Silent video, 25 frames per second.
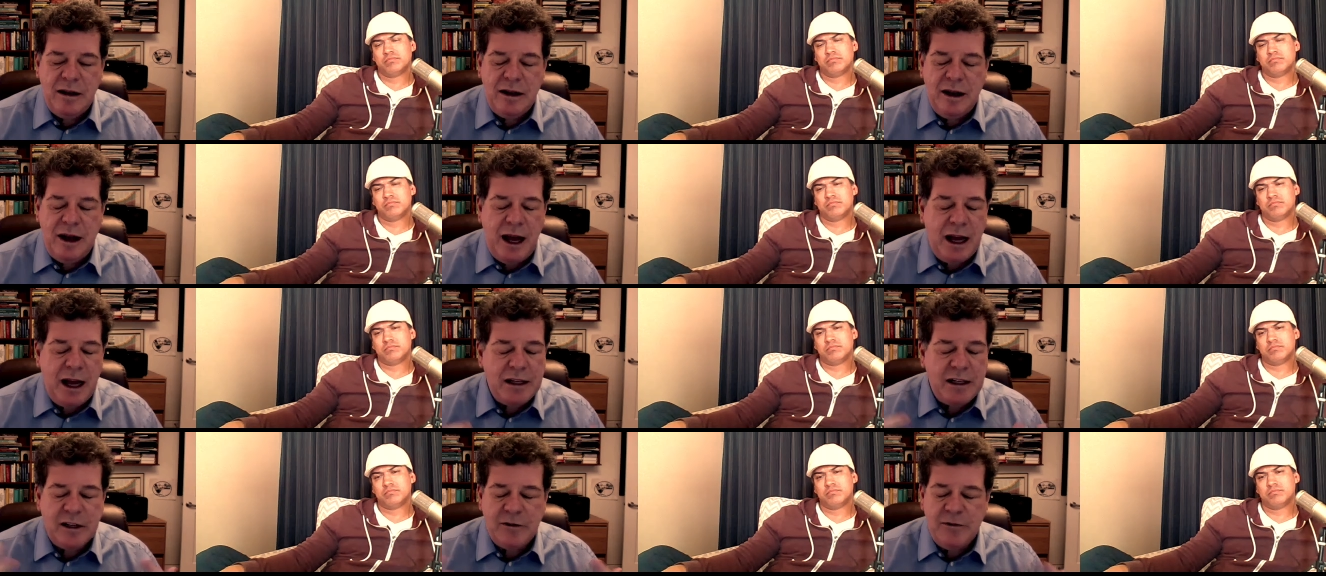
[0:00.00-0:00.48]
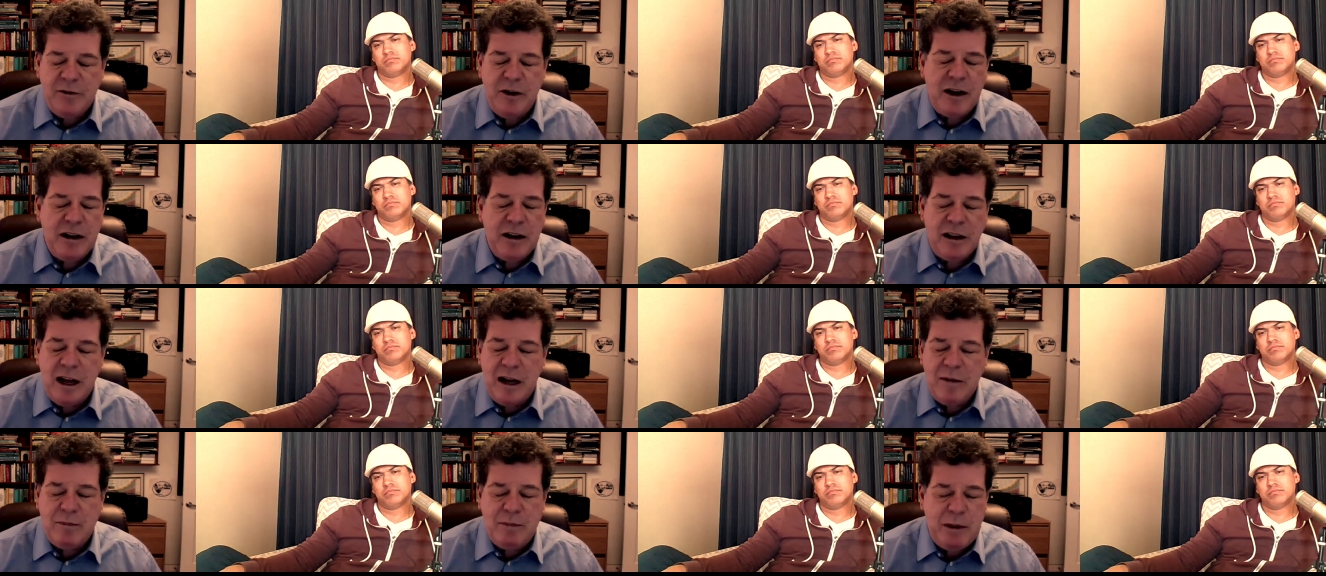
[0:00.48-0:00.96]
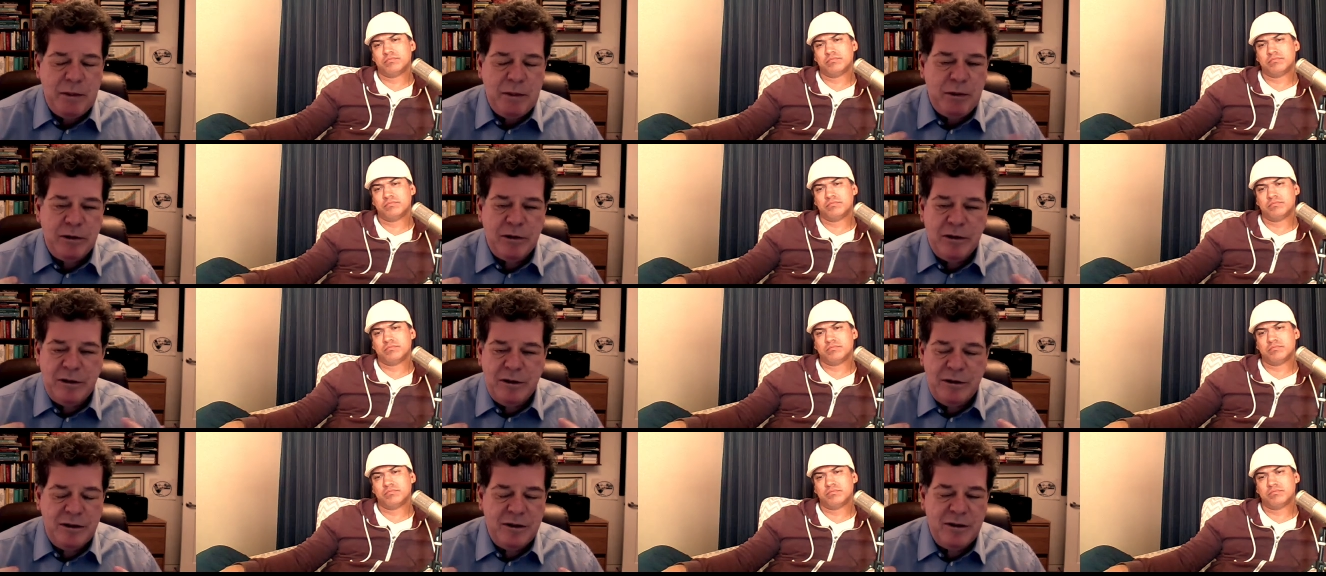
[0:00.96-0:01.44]
Speaker 1: I just find a lot of people
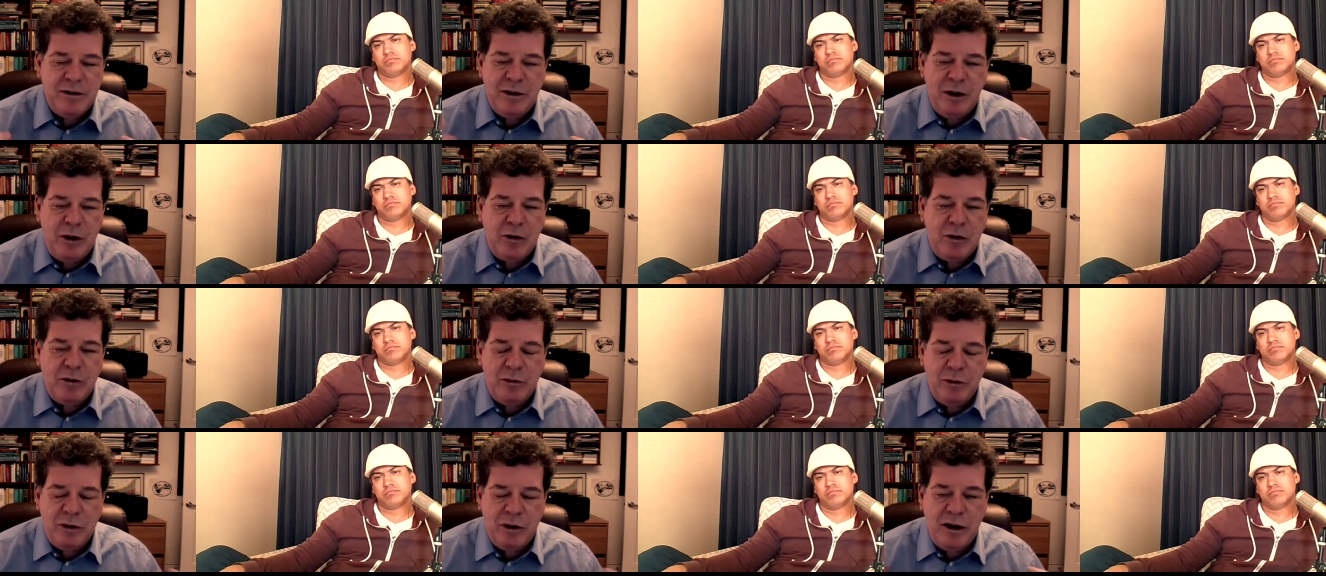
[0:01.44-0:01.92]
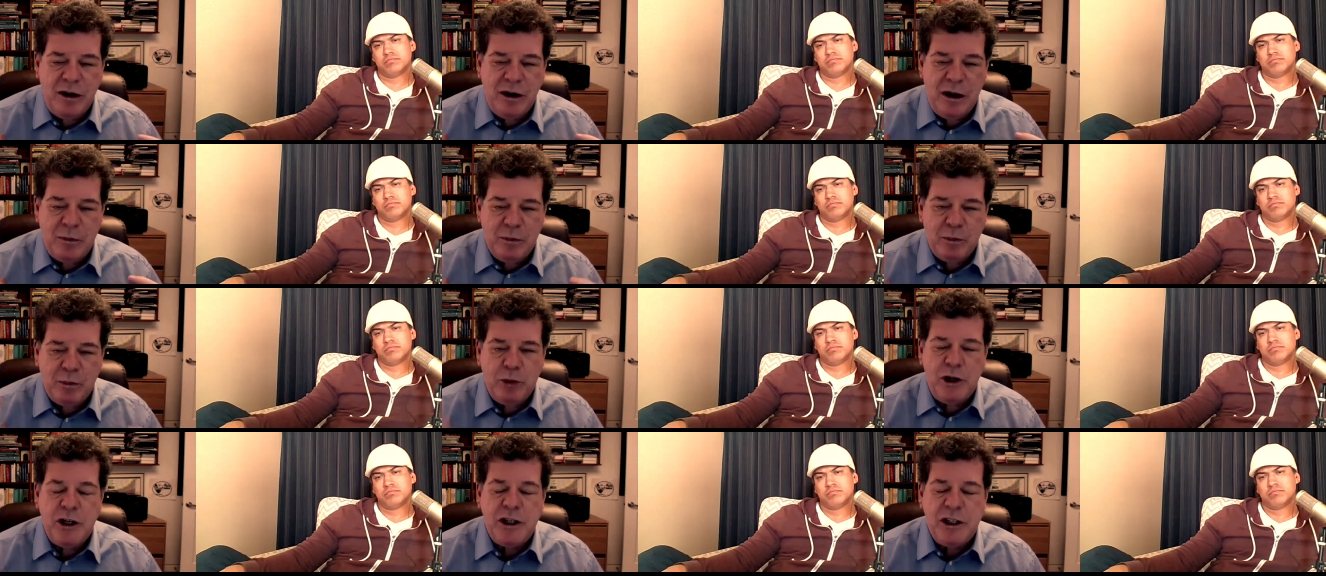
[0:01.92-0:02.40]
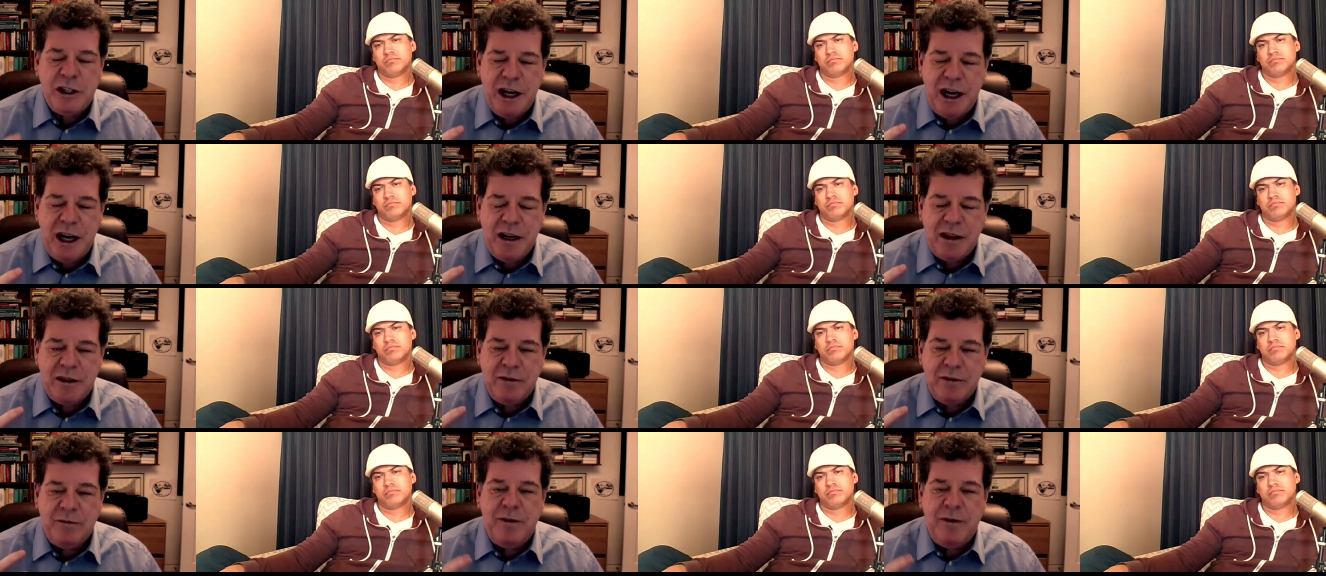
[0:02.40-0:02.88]
don't appreciate
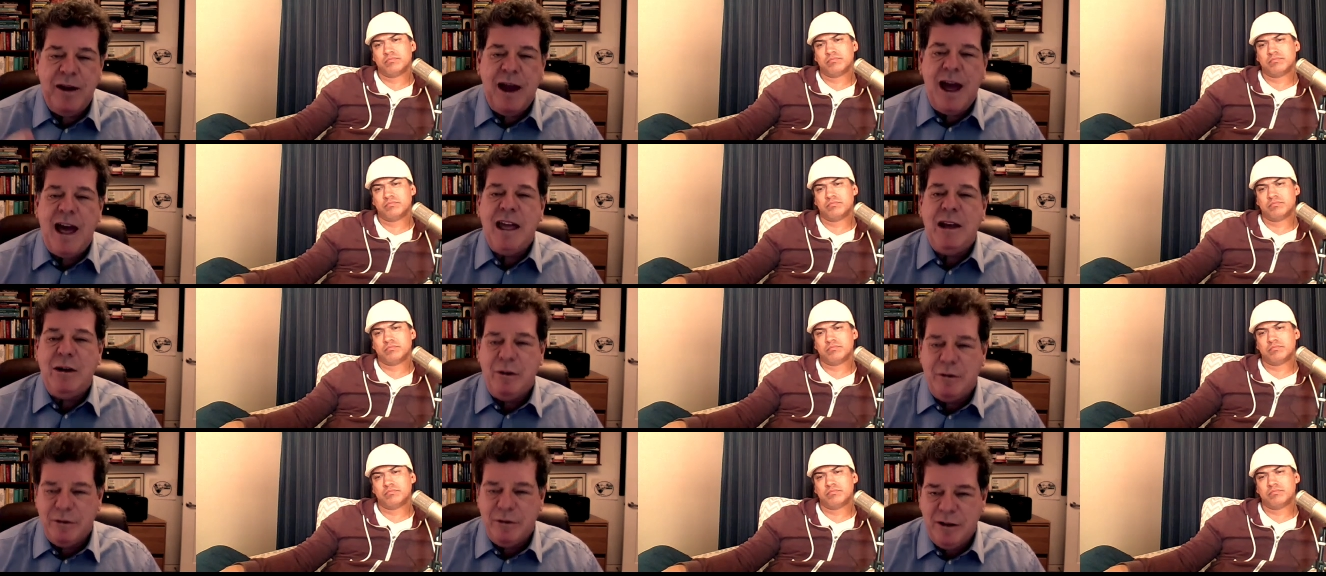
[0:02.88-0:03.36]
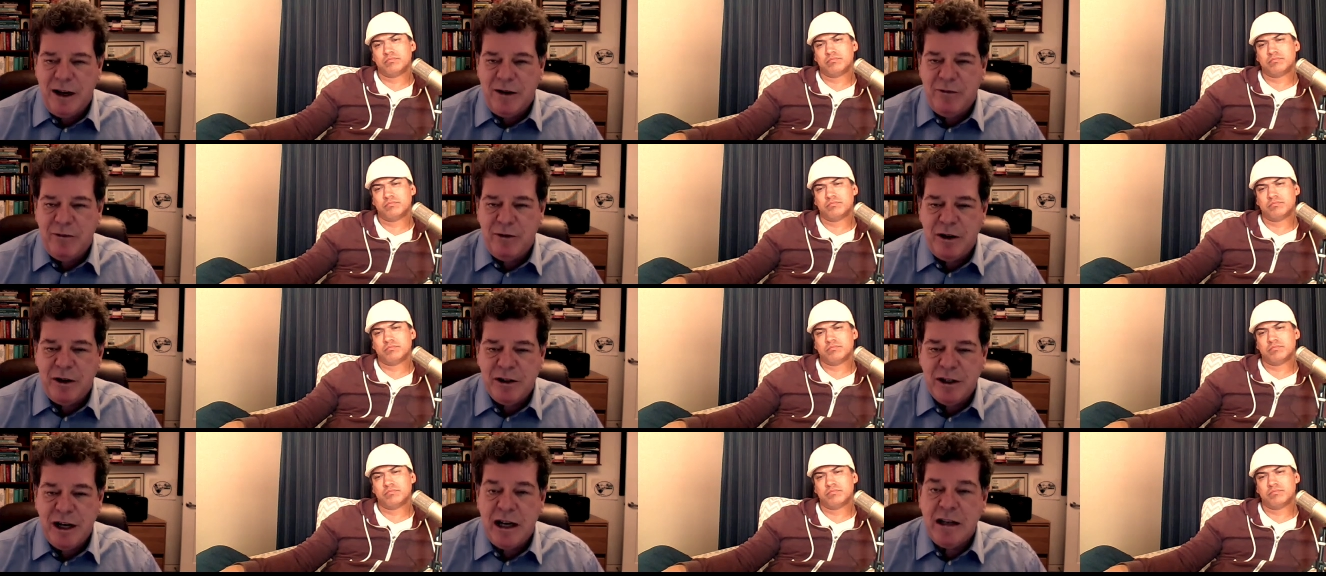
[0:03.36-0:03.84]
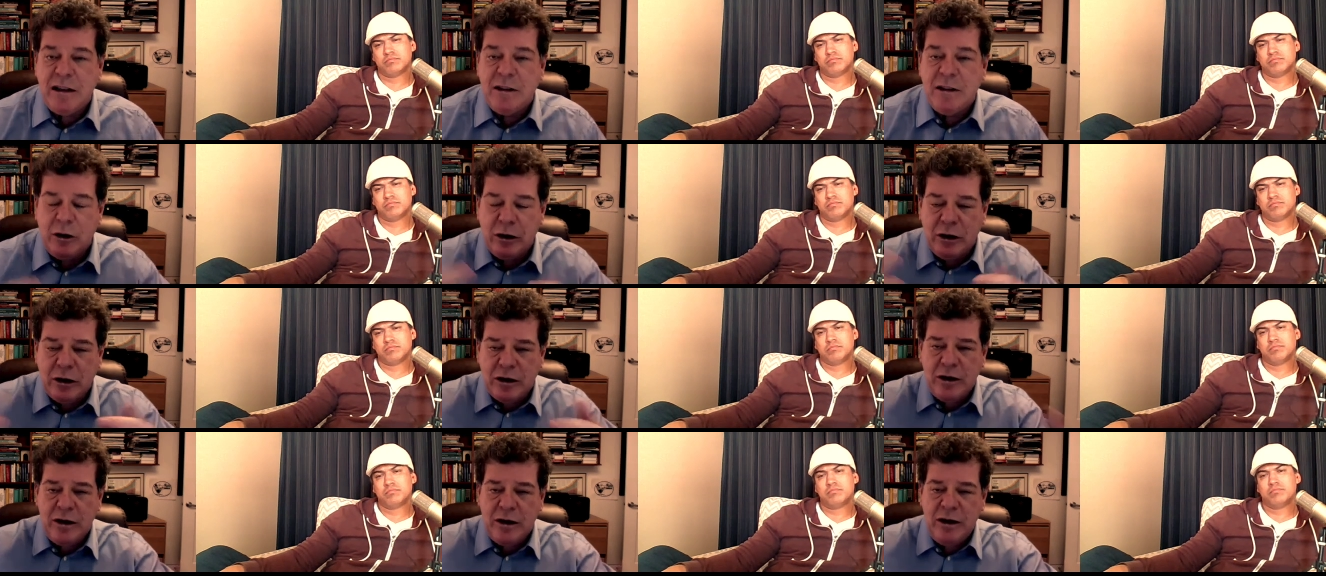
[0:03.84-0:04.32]
the value of leverage and look
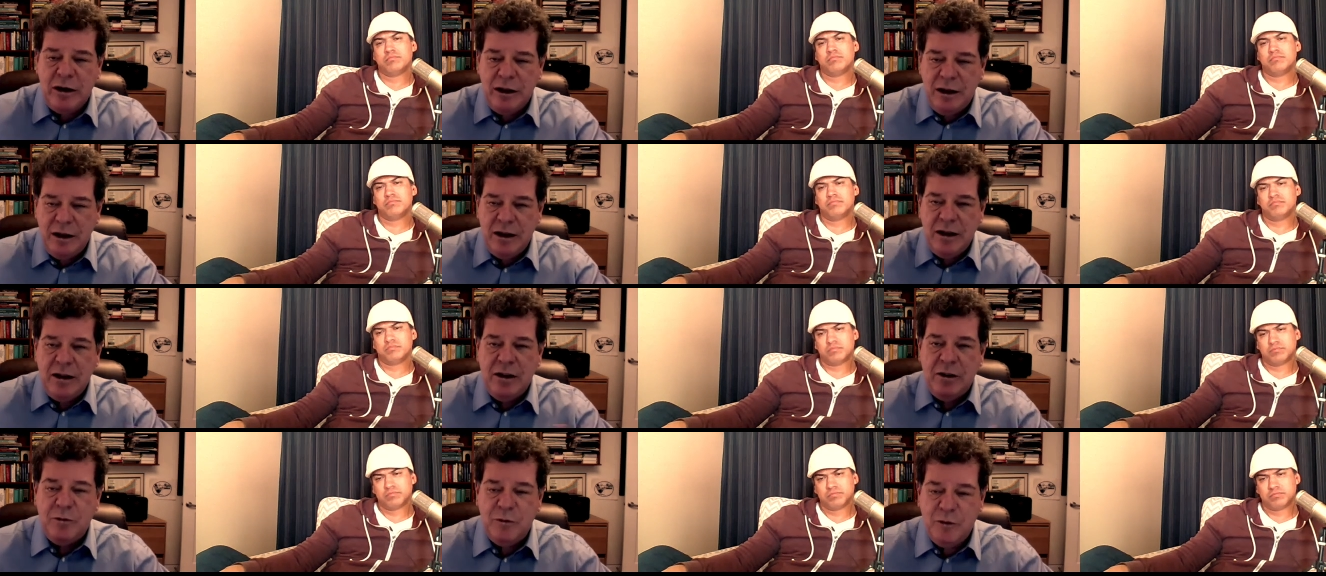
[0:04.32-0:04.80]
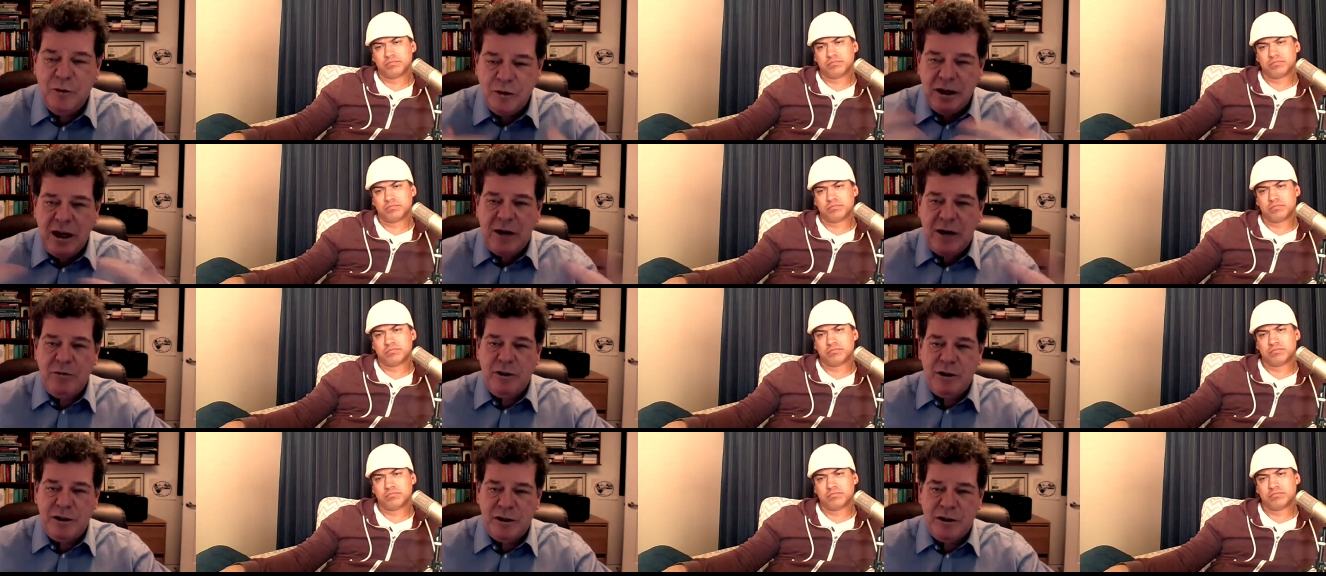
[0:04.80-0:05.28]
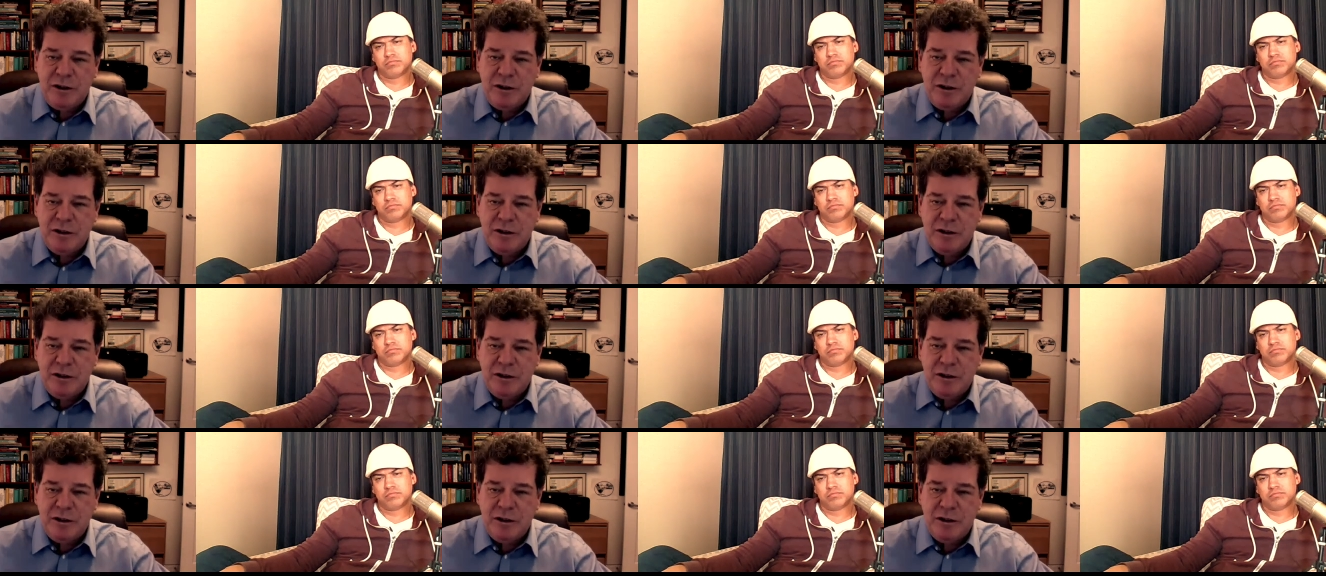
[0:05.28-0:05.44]
for leverage.